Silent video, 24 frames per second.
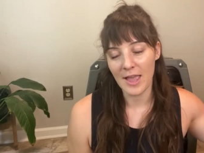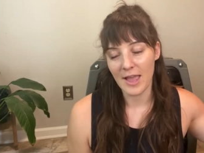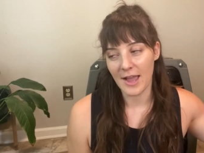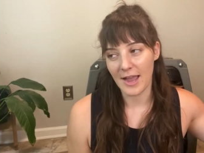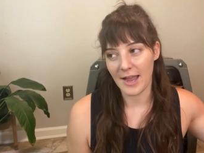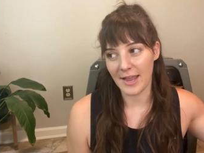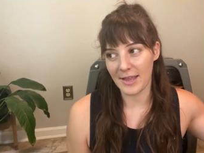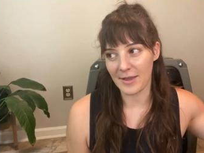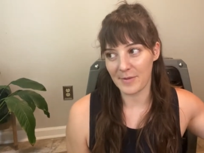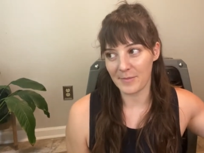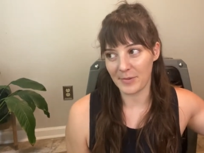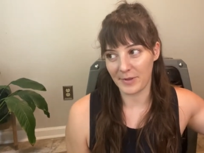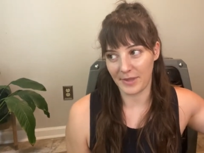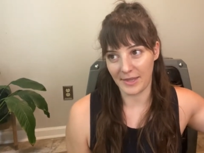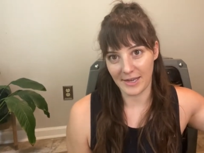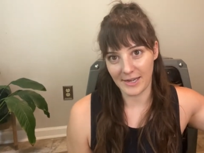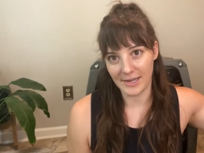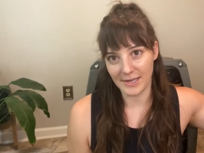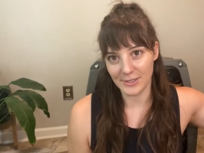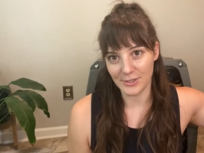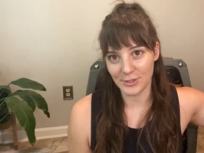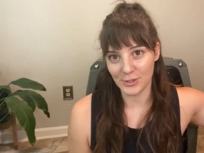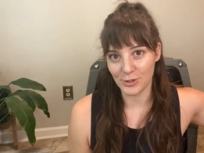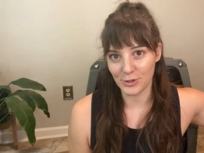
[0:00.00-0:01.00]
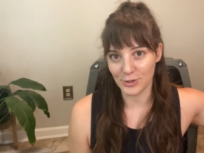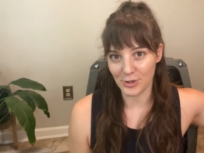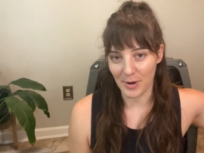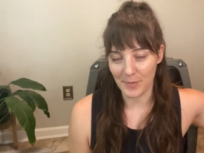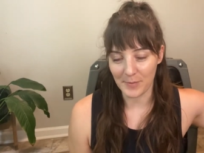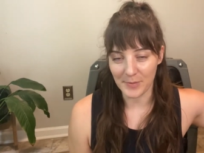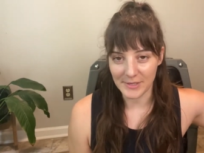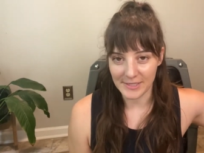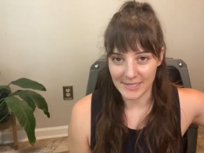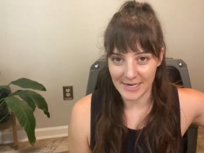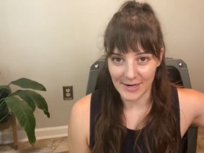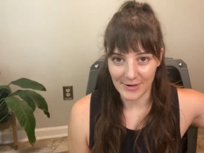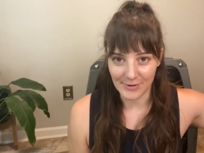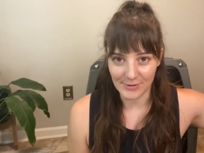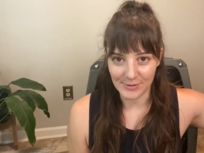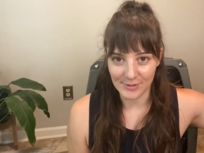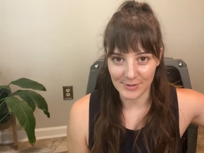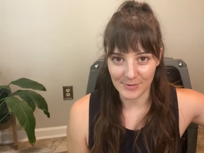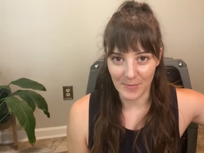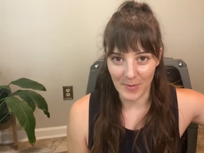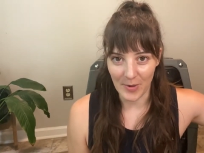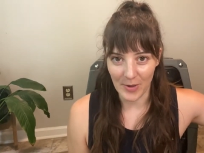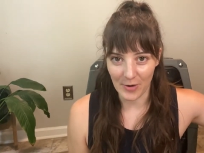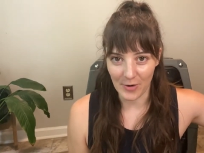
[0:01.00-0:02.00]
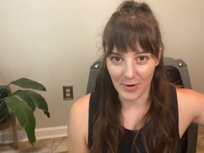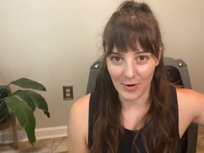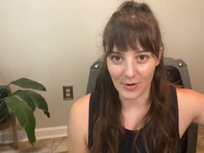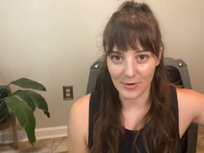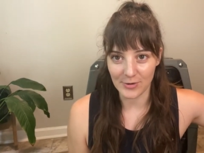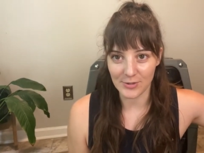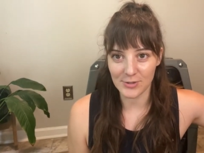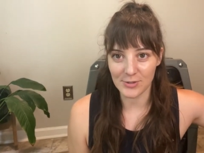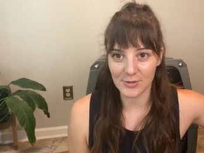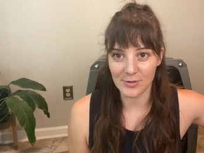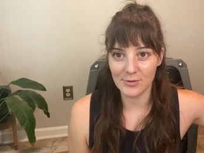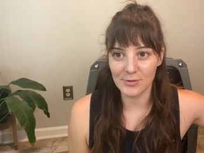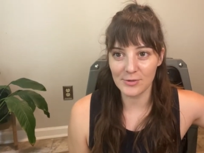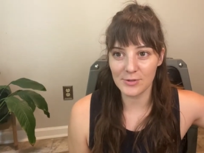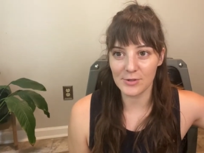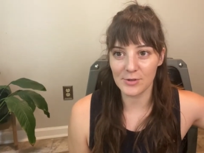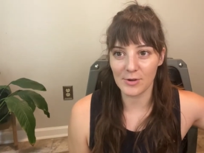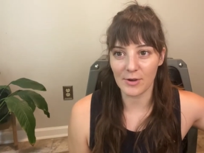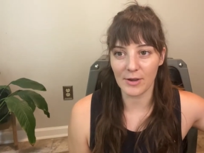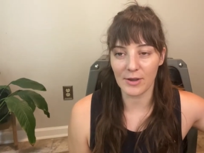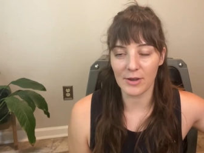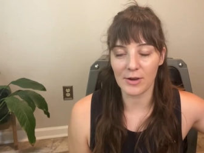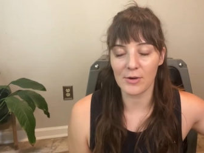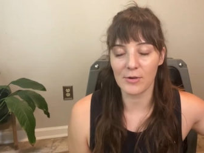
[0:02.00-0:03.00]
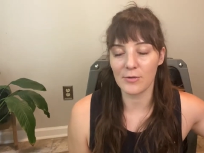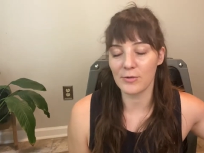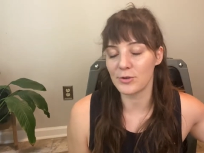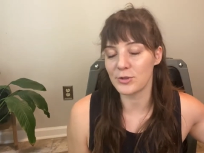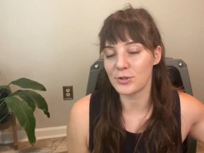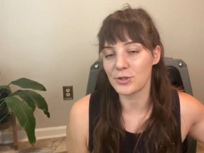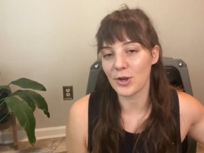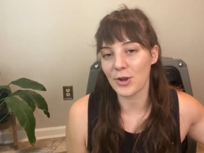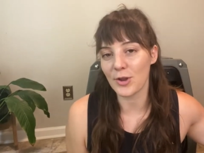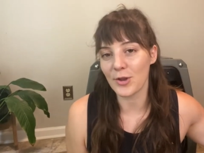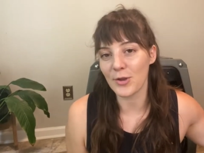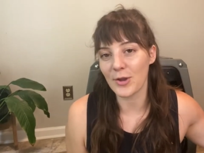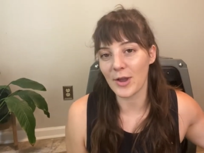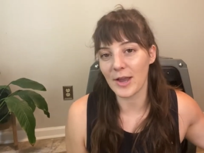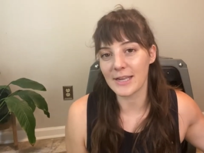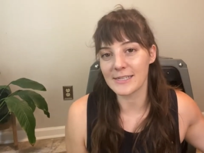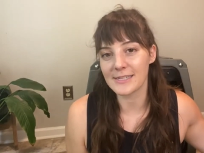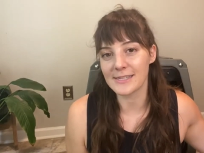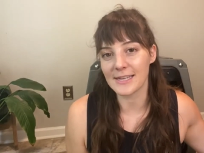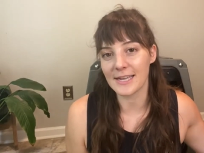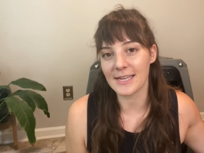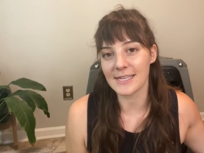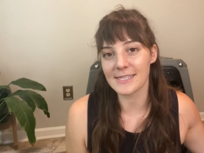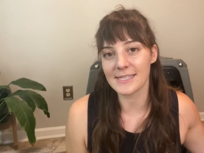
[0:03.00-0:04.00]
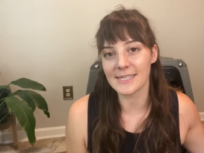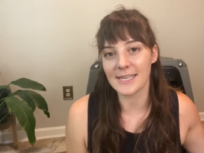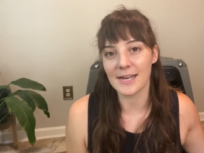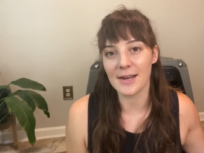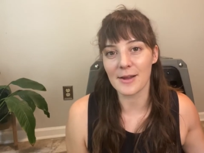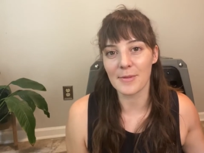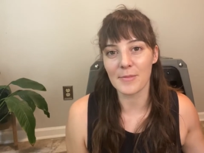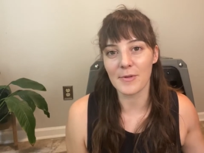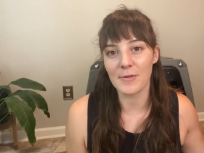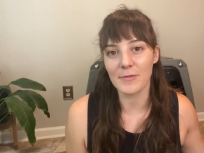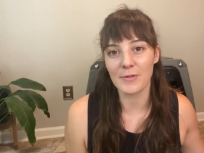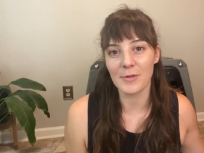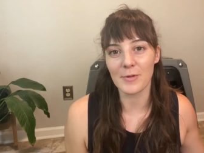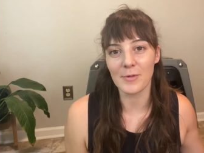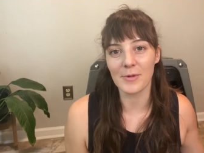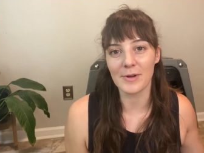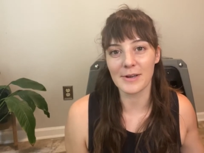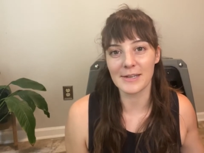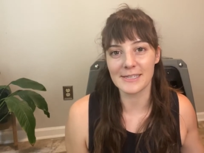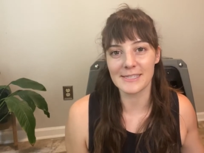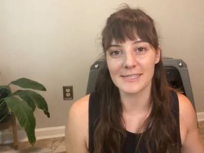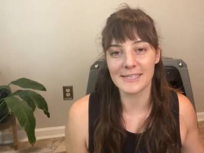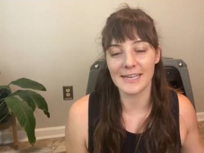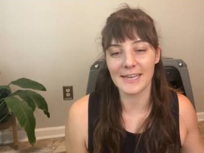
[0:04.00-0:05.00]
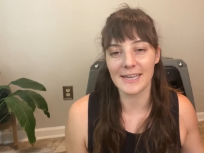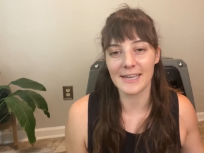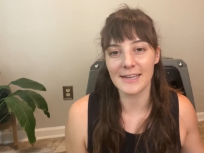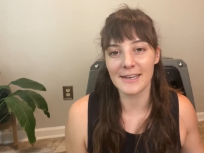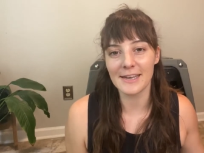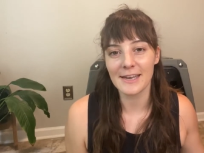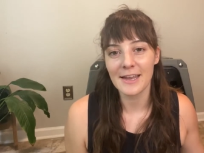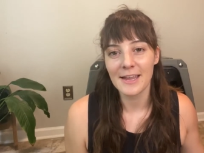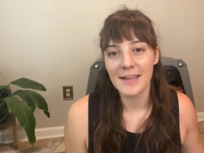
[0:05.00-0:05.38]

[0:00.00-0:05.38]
I am planning to strap it down to my car soon, so I can always show you guys that setup if you want to see it.